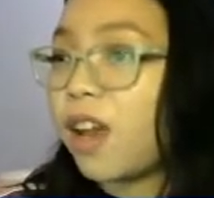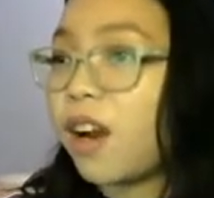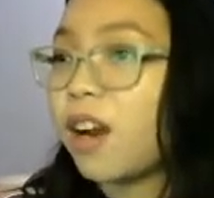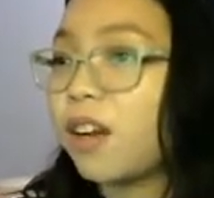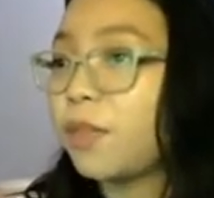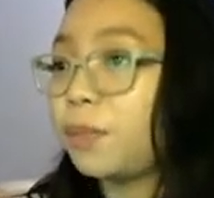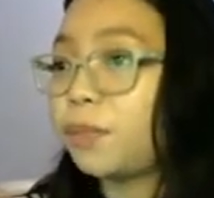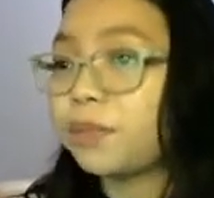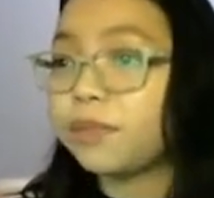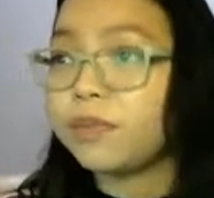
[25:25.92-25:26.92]
in there.
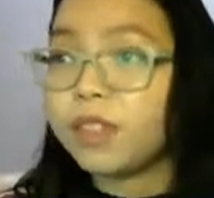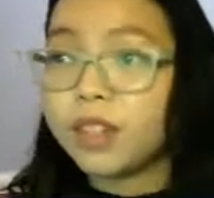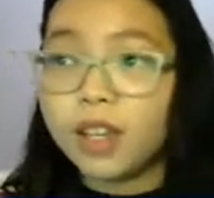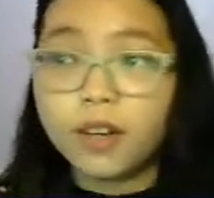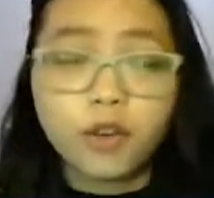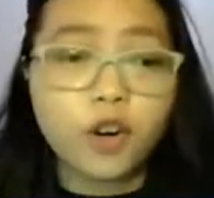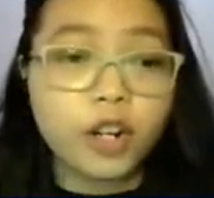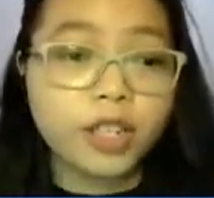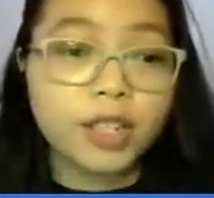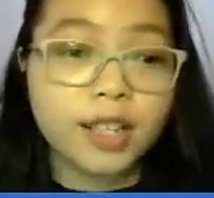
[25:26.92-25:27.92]
And of
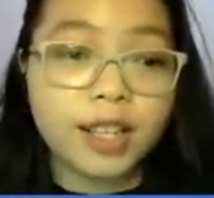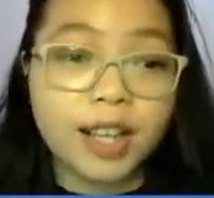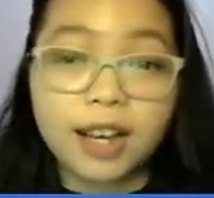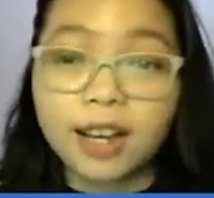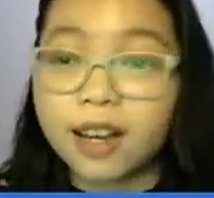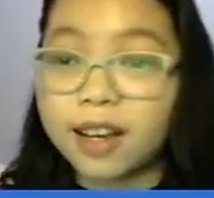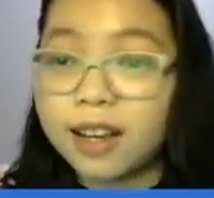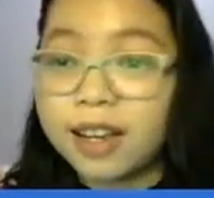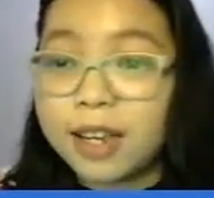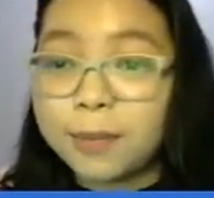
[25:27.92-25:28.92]
course,
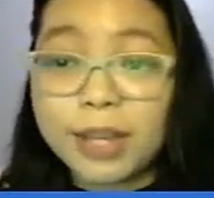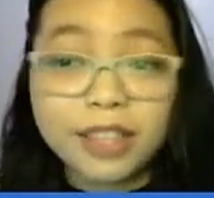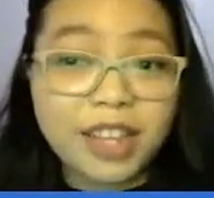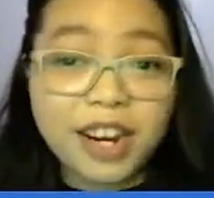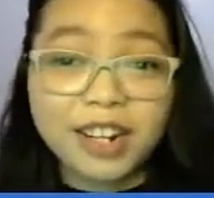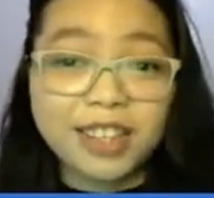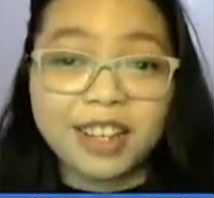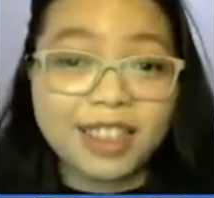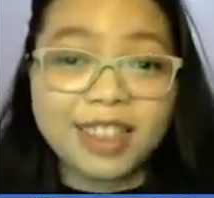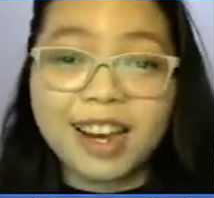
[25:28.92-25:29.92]
been there,
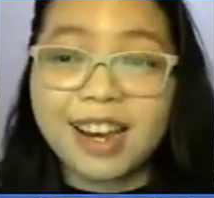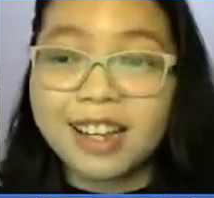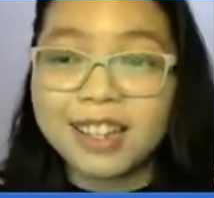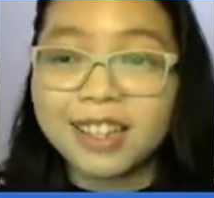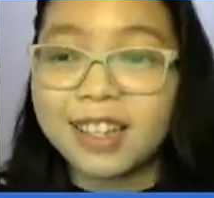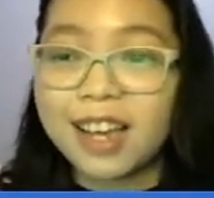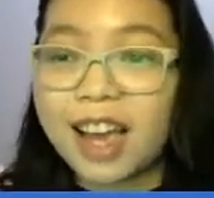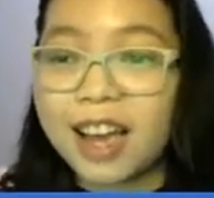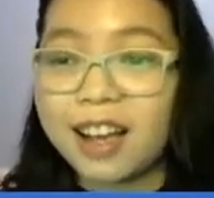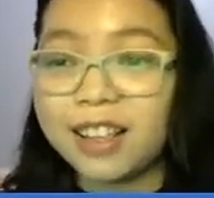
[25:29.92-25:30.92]
done that.
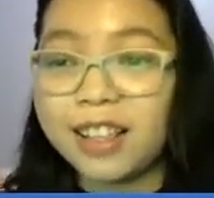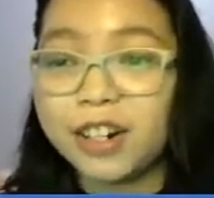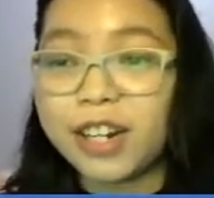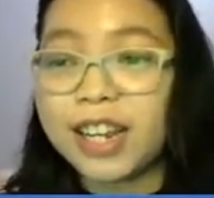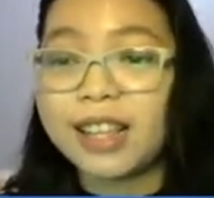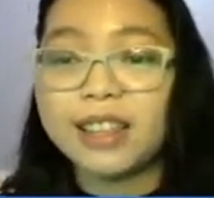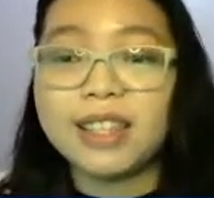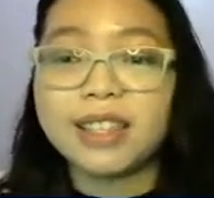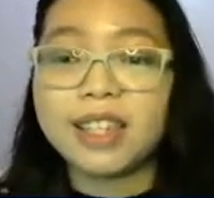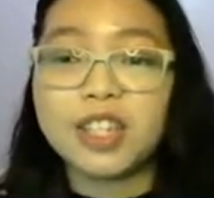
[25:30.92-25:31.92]
Learning
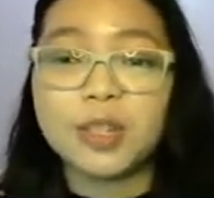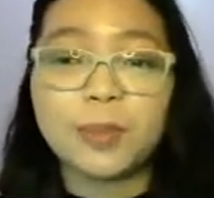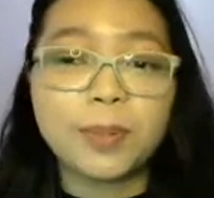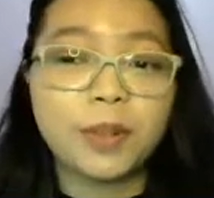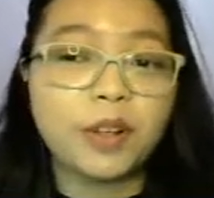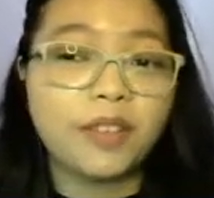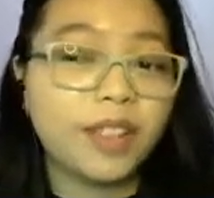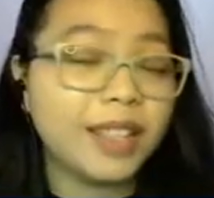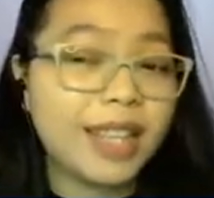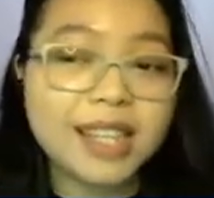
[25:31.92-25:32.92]
and listening to people who
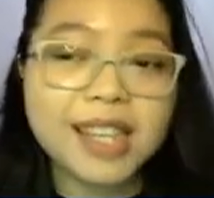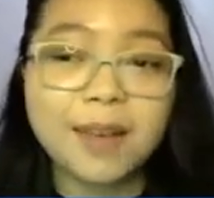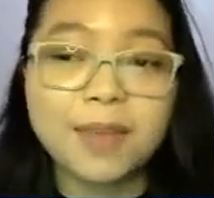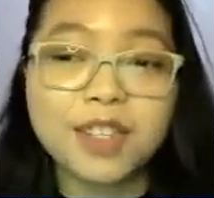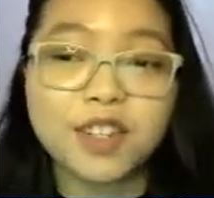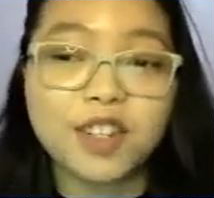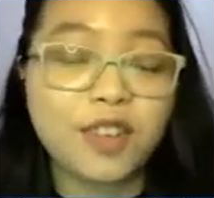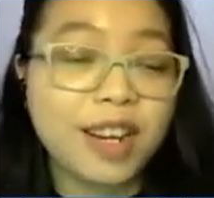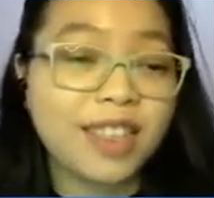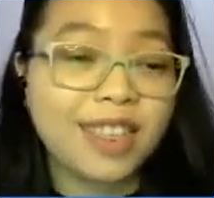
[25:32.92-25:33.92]
have done the exam is such a
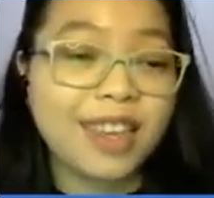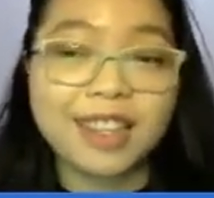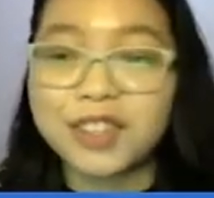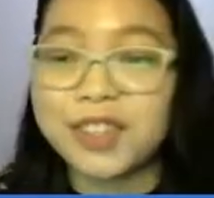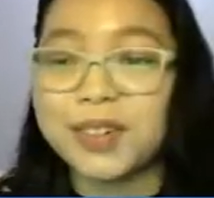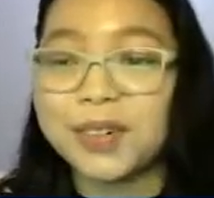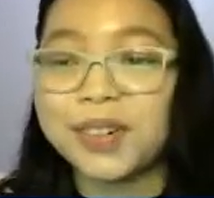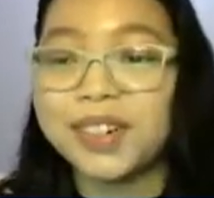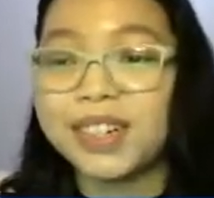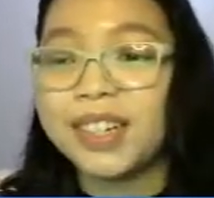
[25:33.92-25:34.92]
great thing to
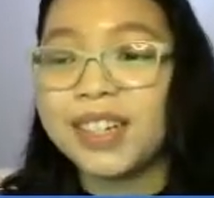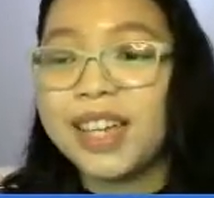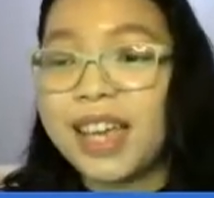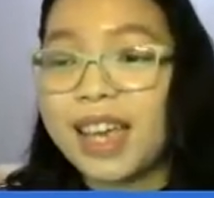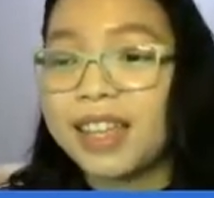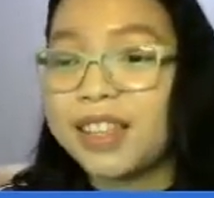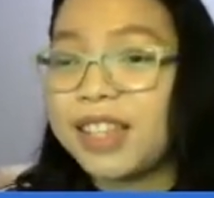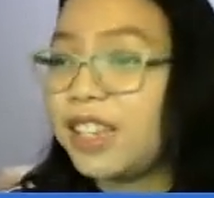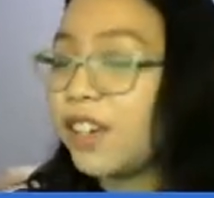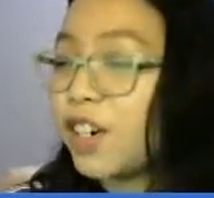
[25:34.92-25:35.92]
do.
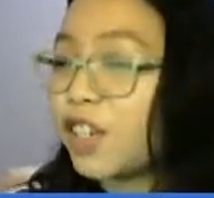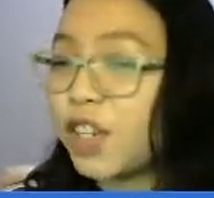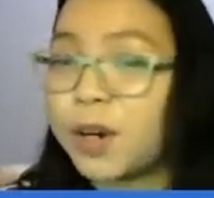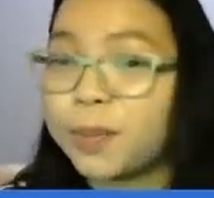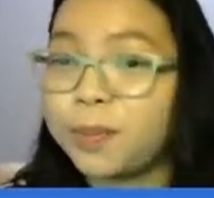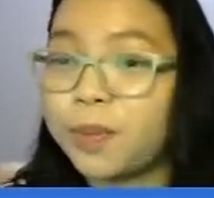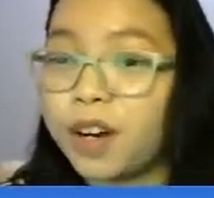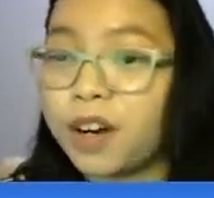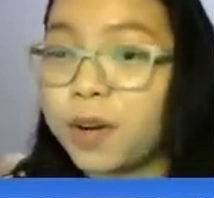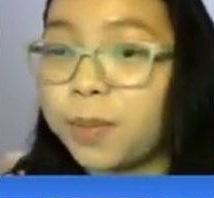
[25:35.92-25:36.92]
And these are some
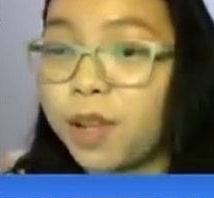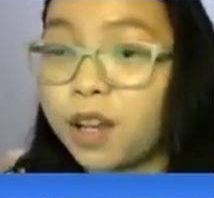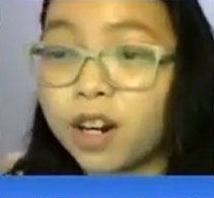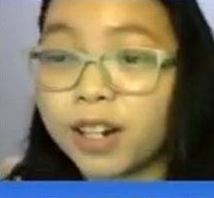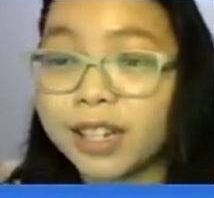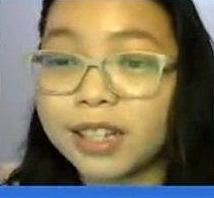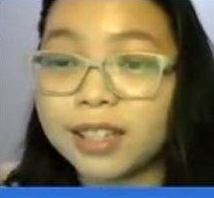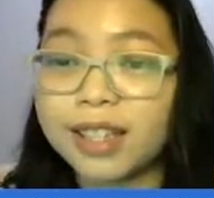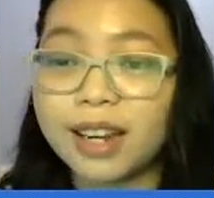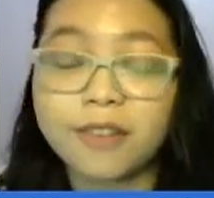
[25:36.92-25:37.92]
blog
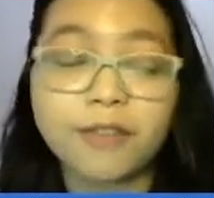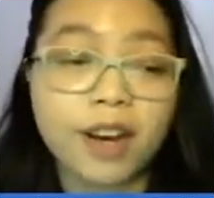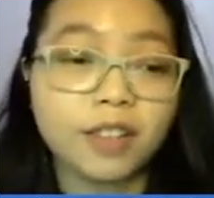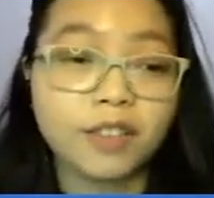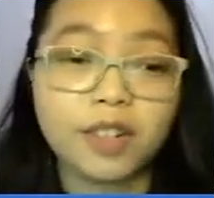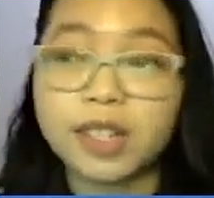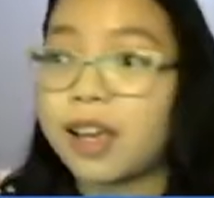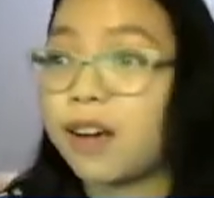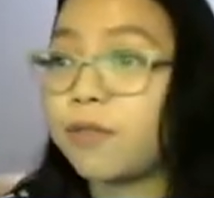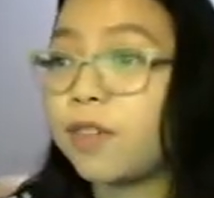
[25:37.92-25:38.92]
articles that I found
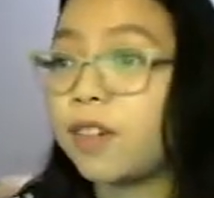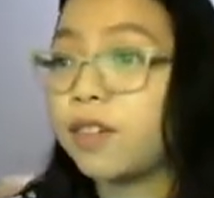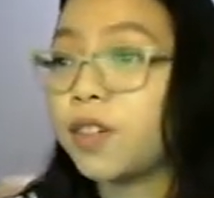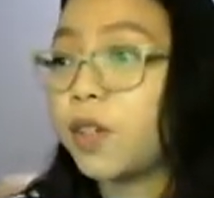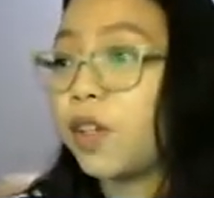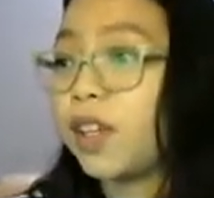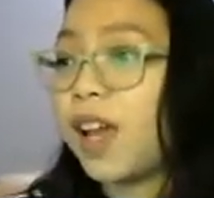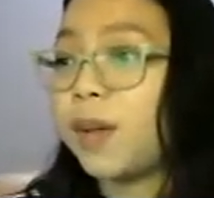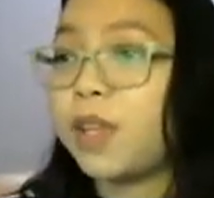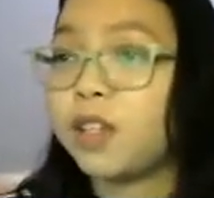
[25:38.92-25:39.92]
really helpful. So you
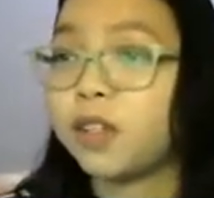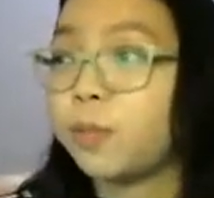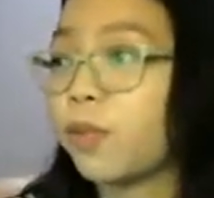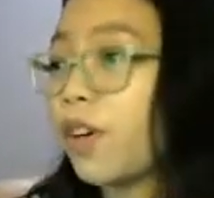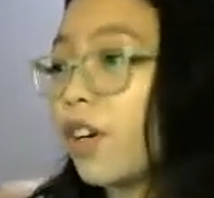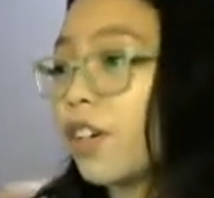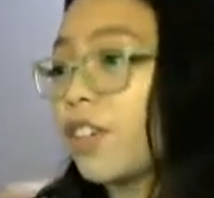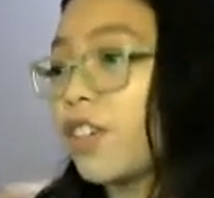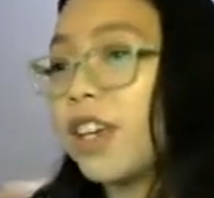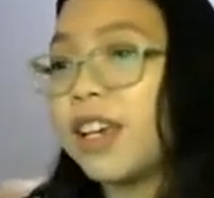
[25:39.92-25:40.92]
can have Daniel
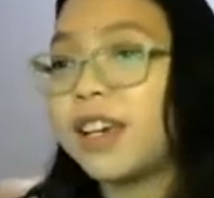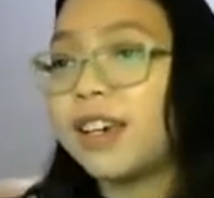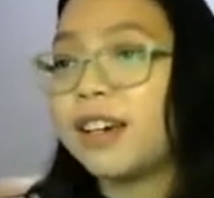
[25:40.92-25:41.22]
Burke's